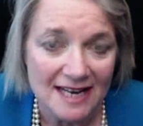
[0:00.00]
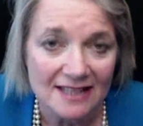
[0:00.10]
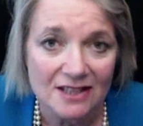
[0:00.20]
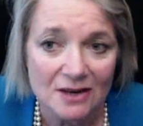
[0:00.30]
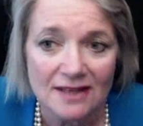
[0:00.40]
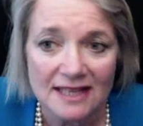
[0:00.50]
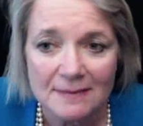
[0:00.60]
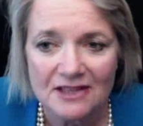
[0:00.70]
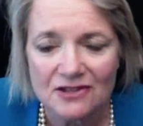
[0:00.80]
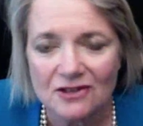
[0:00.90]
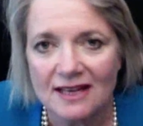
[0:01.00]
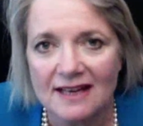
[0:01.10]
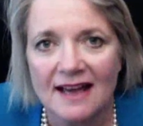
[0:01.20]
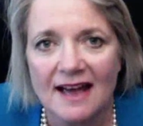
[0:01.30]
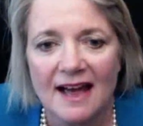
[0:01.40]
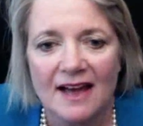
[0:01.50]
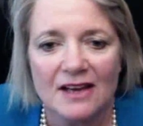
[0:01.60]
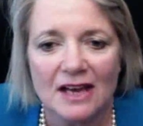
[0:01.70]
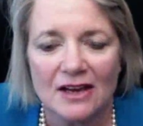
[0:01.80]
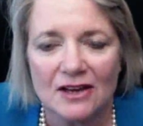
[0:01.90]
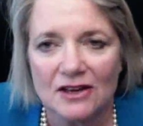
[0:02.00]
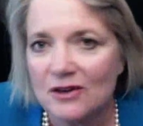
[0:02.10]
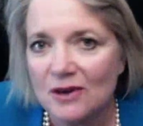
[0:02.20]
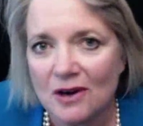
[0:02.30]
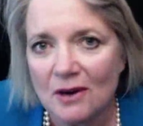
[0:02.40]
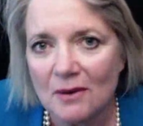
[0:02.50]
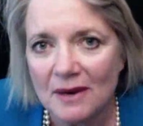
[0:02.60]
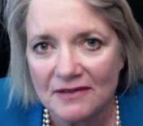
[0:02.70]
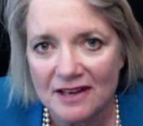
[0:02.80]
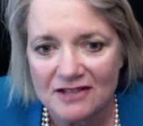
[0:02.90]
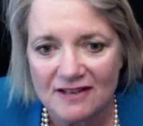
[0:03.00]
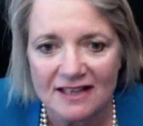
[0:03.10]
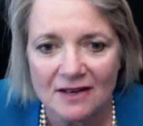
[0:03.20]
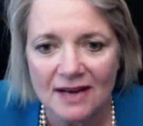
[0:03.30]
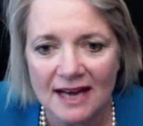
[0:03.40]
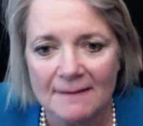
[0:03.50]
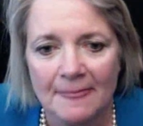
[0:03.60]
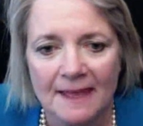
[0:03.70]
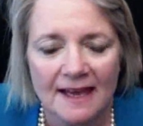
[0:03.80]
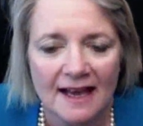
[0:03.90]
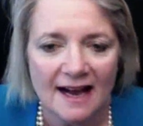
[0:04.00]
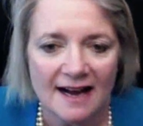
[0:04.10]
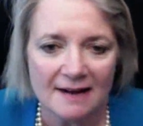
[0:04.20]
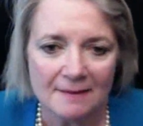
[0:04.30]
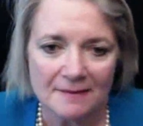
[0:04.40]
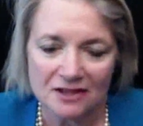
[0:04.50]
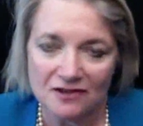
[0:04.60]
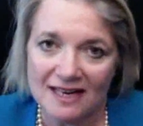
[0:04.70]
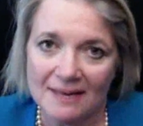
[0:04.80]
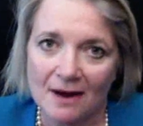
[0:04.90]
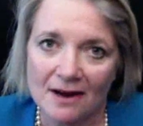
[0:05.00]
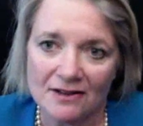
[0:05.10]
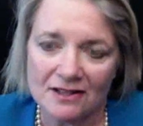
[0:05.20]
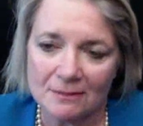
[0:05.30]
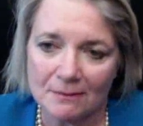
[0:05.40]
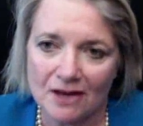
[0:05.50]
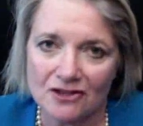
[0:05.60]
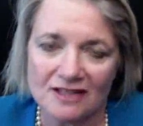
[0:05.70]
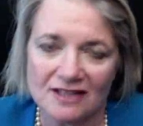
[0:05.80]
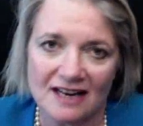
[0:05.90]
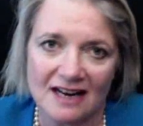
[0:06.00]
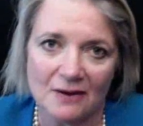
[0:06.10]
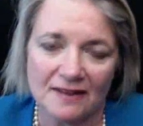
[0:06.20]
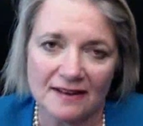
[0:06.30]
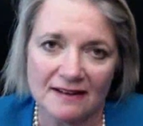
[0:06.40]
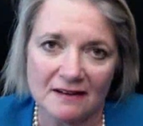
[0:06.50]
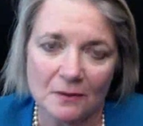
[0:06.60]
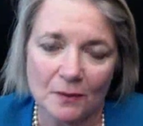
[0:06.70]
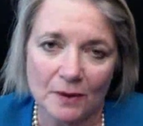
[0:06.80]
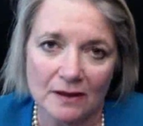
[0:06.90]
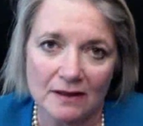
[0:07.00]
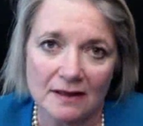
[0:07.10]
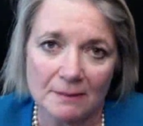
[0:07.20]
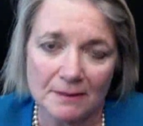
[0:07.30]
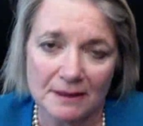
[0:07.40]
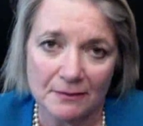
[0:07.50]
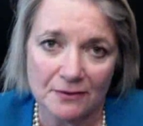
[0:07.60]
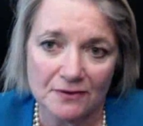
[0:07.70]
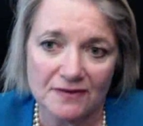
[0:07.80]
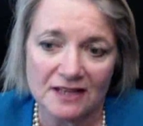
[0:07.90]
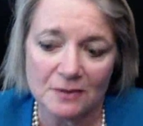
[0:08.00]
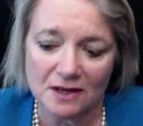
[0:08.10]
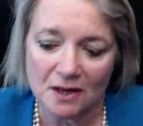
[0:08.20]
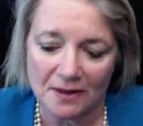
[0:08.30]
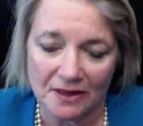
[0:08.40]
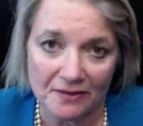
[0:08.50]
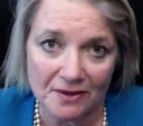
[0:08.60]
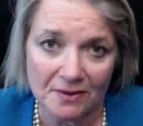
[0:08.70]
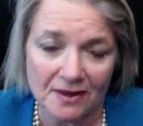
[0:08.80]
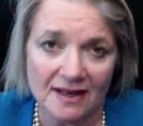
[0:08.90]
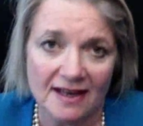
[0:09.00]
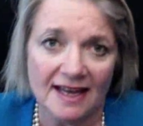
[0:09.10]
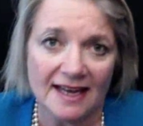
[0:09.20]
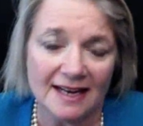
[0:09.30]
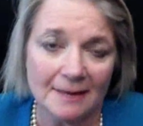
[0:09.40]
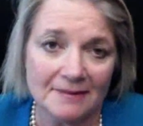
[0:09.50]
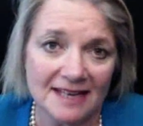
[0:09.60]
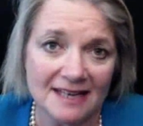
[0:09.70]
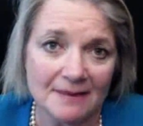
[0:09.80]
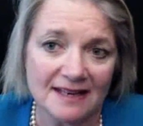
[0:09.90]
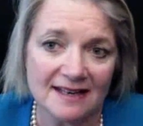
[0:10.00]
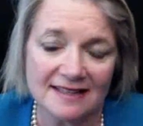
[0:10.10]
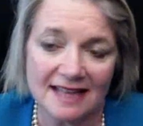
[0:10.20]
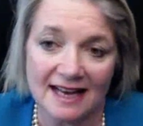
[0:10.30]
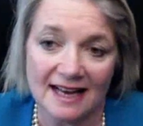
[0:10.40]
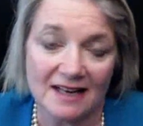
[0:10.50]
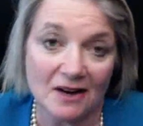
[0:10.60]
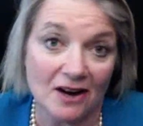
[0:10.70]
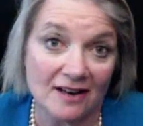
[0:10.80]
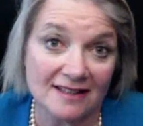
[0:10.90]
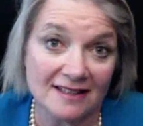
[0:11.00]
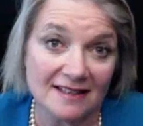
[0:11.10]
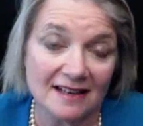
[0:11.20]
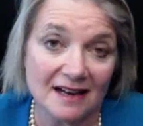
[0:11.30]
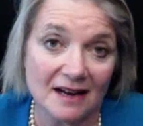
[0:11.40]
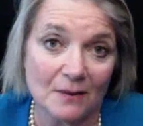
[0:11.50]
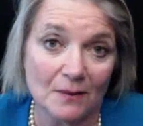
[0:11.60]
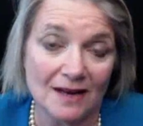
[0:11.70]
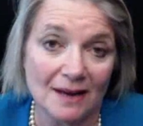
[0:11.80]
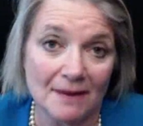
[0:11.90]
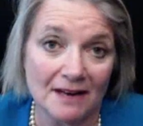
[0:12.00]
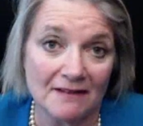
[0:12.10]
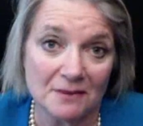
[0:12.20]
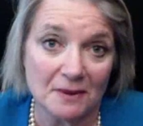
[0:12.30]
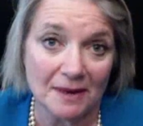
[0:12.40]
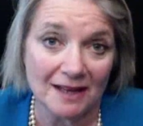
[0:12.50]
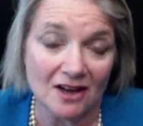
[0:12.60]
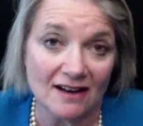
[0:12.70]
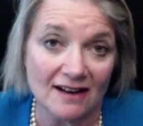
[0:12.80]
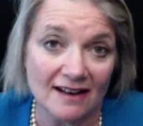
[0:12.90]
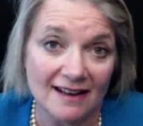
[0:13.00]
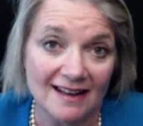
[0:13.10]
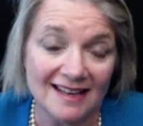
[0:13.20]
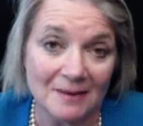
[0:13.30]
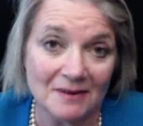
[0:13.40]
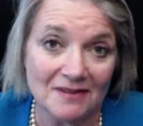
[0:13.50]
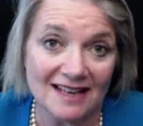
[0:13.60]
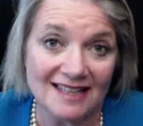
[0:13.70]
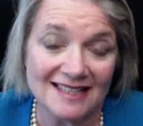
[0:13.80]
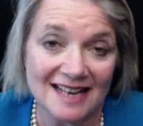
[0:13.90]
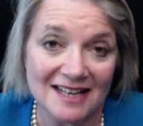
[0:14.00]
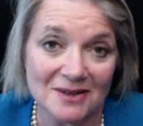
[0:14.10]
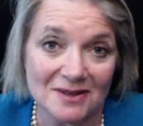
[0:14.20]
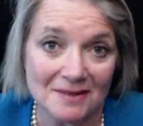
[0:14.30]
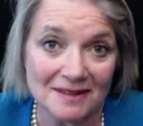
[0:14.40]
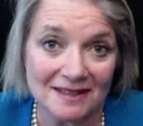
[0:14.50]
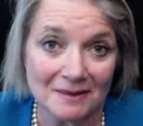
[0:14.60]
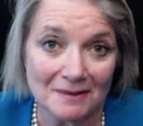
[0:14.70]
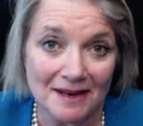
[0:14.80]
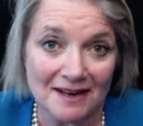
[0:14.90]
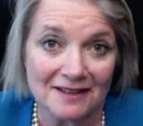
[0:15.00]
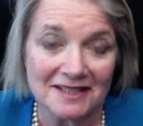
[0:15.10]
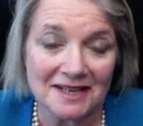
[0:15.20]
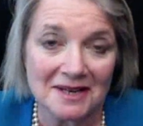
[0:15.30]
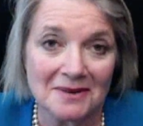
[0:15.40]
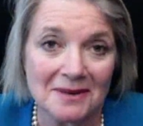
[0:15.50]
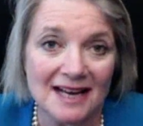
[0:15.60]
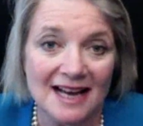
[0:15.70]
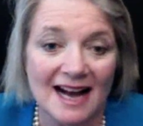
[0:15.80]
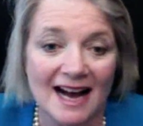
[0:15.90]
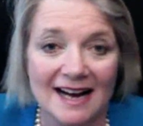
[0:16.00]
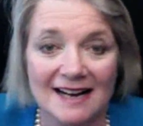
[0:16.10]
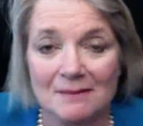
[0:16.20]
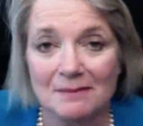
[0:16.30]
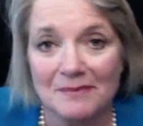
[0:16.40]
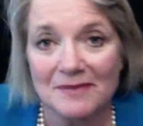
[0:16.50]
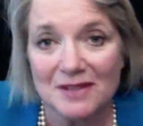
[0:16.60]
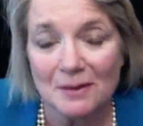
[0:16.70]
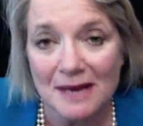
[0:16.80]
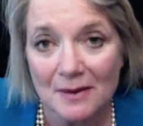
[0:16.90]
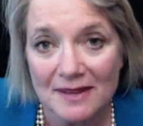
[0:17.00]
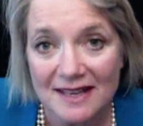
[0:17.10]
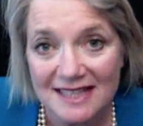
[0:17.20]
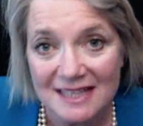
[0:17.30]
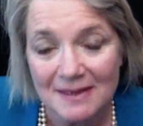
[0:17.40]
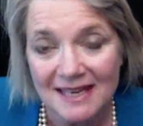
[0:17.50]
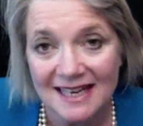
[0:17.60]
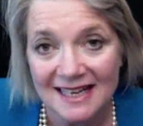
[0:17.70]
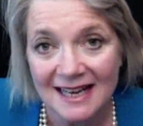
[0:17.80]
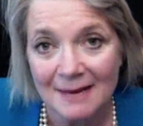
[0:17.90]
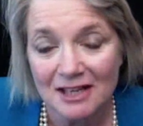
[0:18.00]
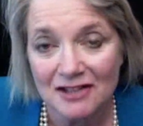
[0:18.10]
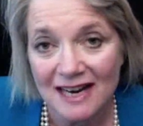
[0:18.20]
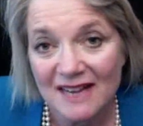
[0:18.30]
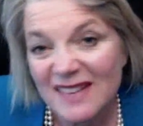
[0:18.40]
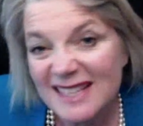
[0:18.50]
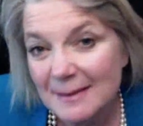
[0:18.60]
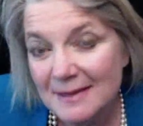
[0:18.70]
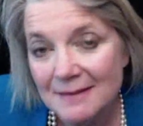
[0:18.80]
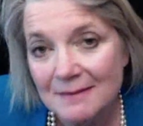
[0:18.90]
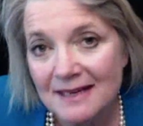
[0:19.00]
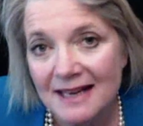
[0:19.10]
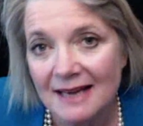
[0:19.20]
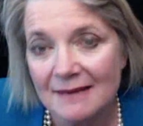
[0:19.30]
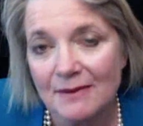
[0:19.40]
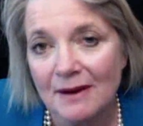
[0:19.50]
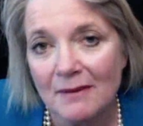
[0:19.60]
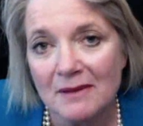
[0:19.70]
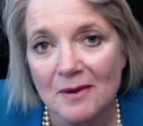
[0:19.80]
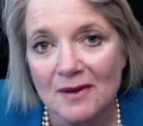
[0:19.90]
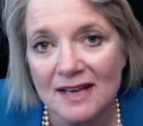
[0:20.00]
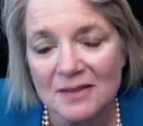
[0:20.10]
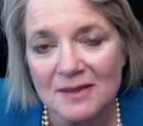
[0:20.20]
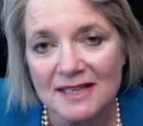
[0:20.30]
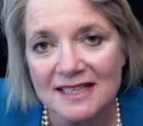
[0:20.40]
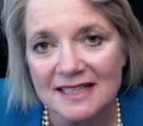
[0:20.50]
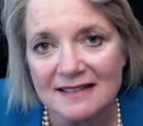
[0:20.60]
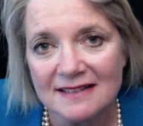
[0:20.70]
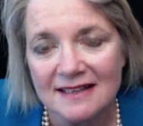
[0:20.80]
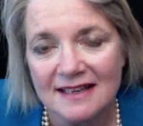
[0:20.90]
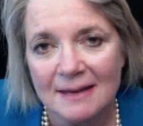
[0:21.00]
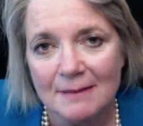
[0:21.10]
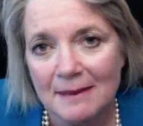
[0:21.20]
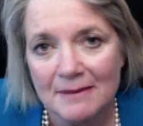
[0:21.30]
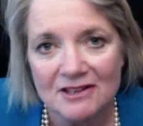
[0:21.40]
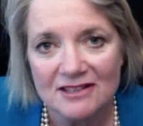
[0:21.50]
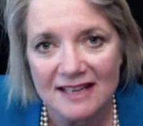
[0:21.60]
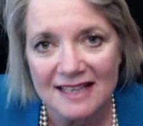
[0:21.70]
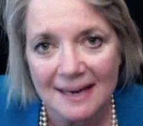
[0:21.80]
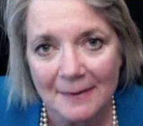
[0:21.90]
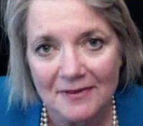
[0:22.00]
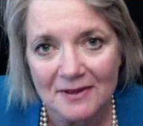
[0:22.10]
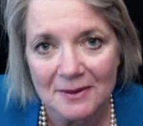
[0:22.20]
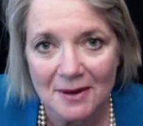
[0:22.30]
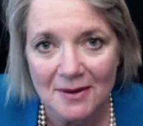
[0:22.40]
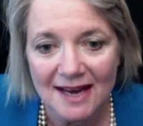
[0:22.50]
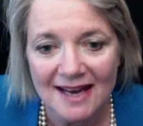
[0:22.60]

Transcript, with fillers: So let's make sure that you don't go away frustrated, okay? Um, the training models modules that are out there will be improved as we are going through and updated because, you know, honestly, we got better as we went along and we realized how to do them a little bit better. So, uh, so bear with us at the beginning. I'm going to try to fix some of them, but I probably won't get to it until maybe your second time through, okay?